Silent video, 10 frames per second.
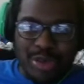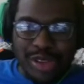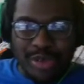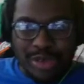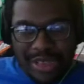
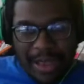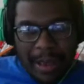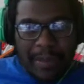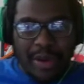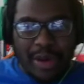you
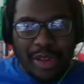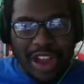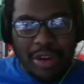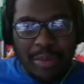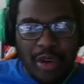put all that
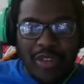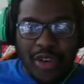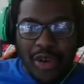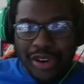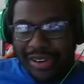
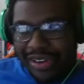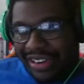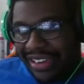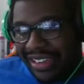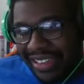removal on her.
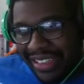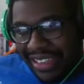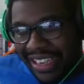And